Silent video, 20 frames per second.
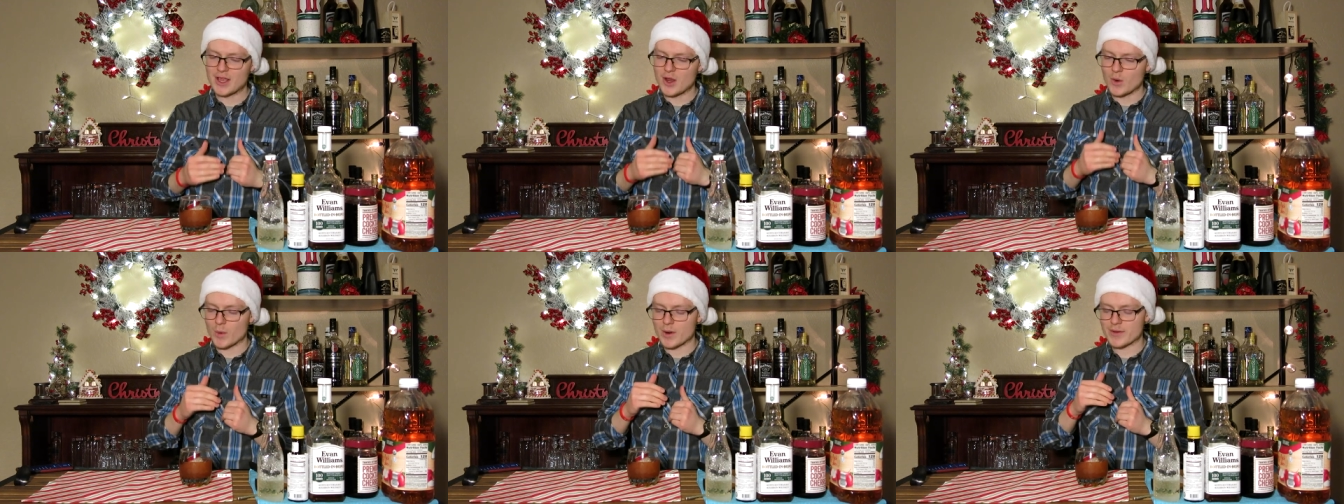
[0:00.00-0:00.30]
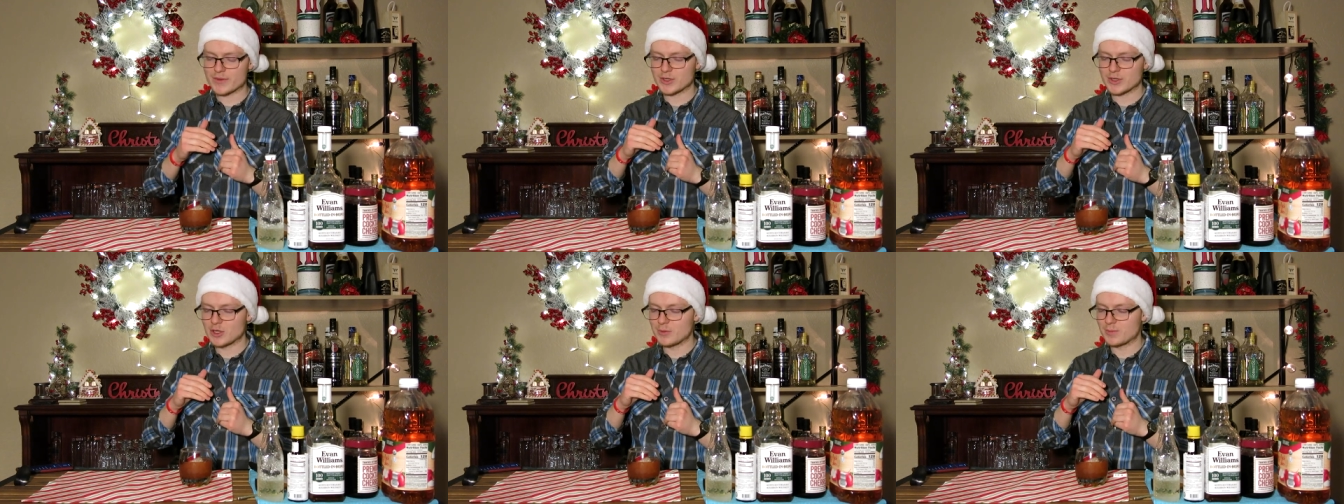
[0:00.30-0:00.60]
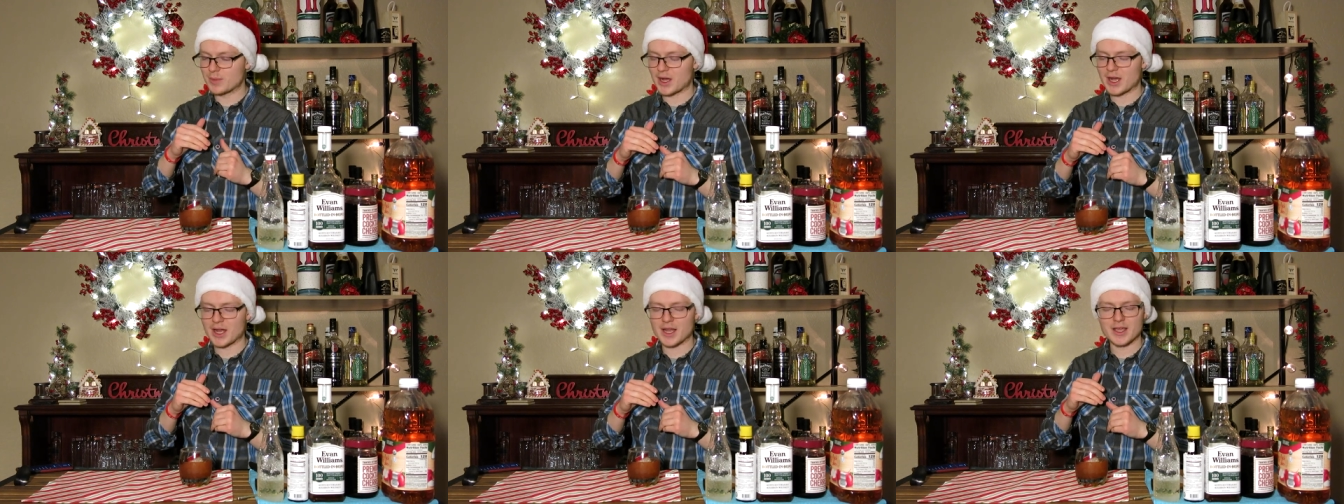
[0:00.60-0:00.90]
Whether you
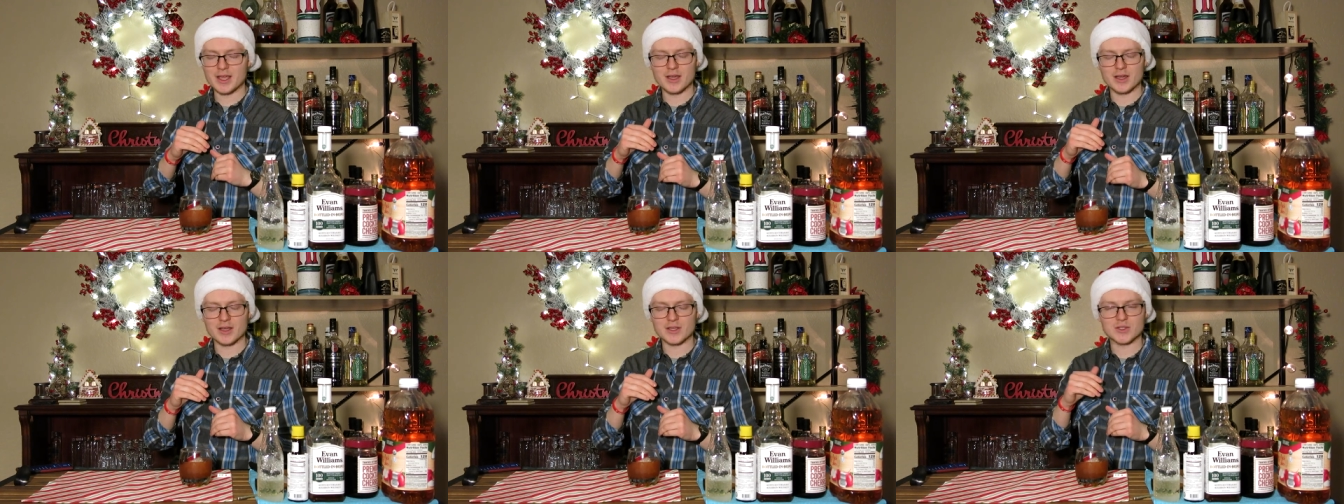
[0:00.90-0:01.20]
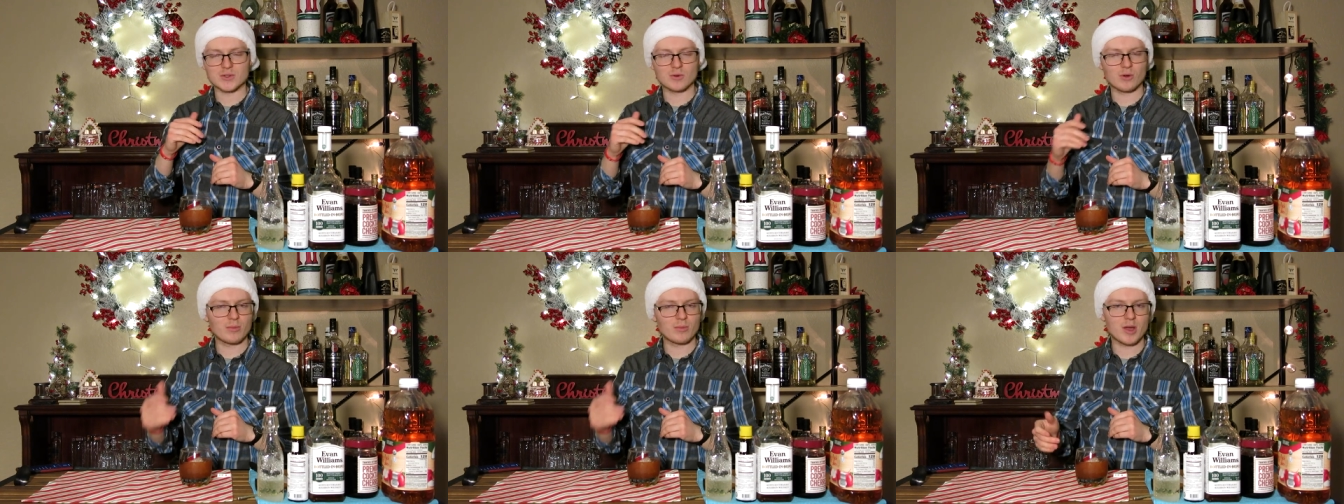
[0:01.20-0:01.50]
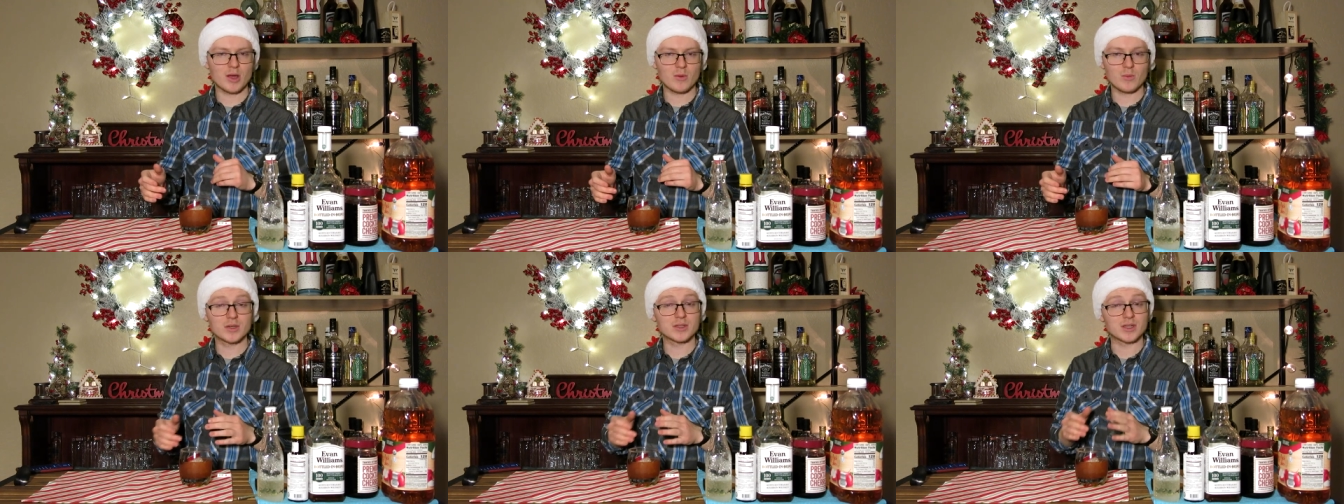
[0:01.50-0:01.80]
buy a
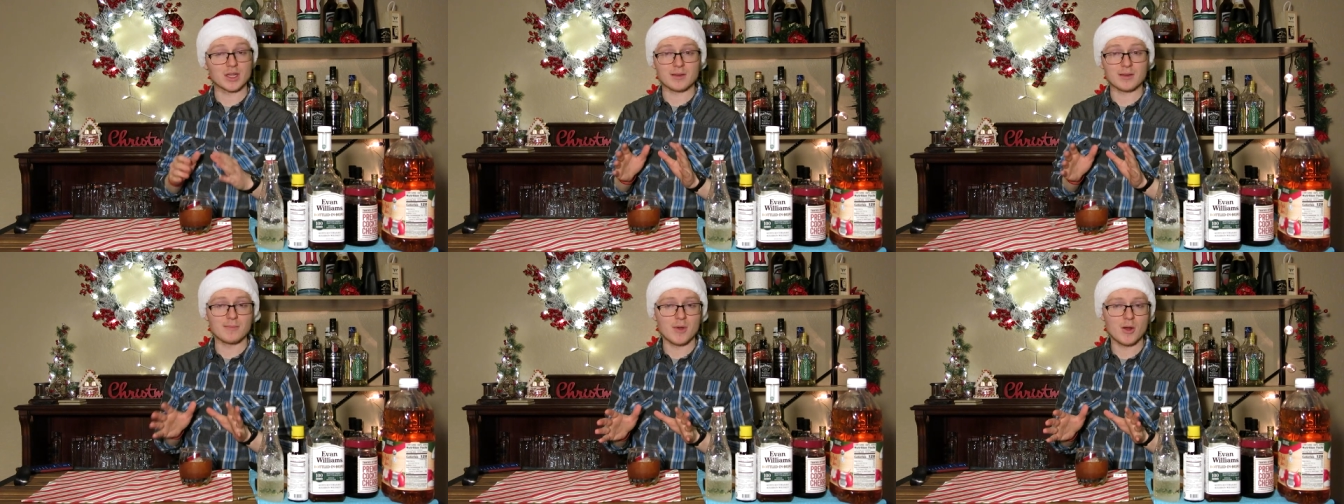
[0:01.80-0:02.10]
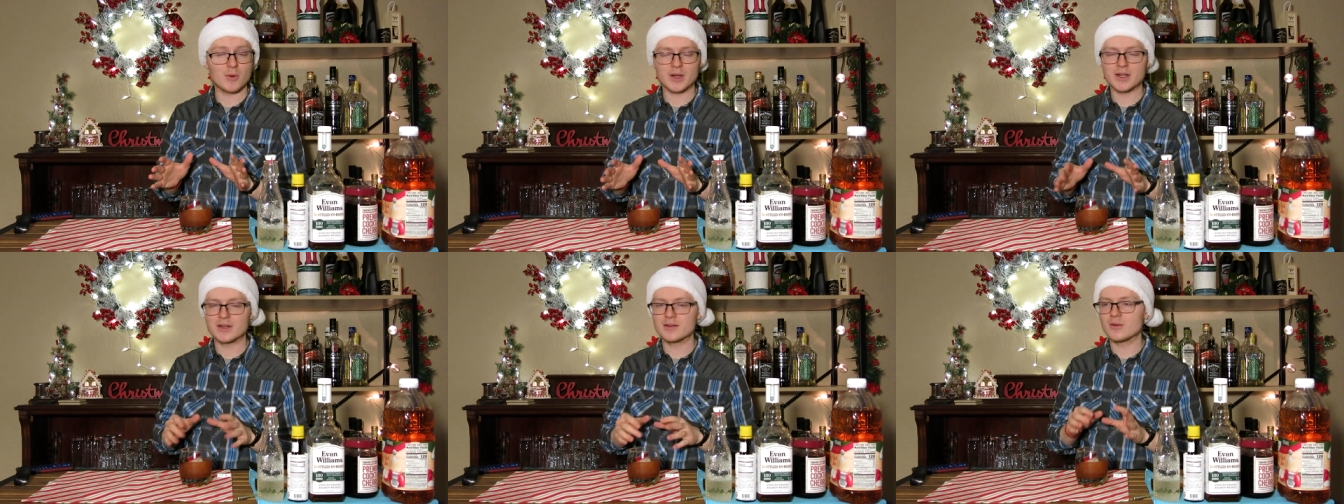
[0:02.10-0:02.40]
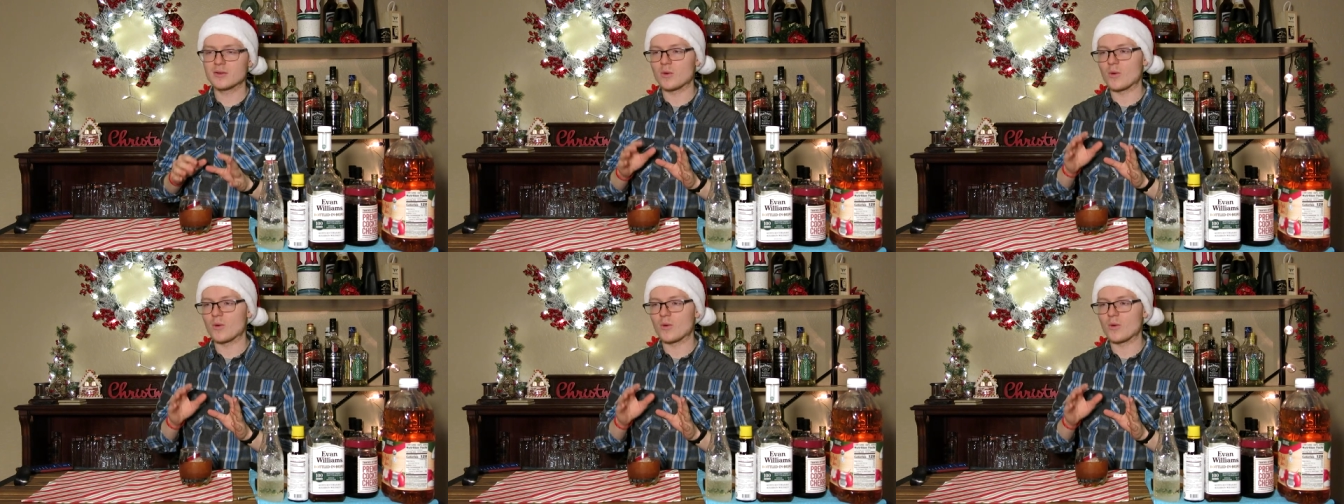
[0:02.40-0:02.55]
store-bought one like Monin,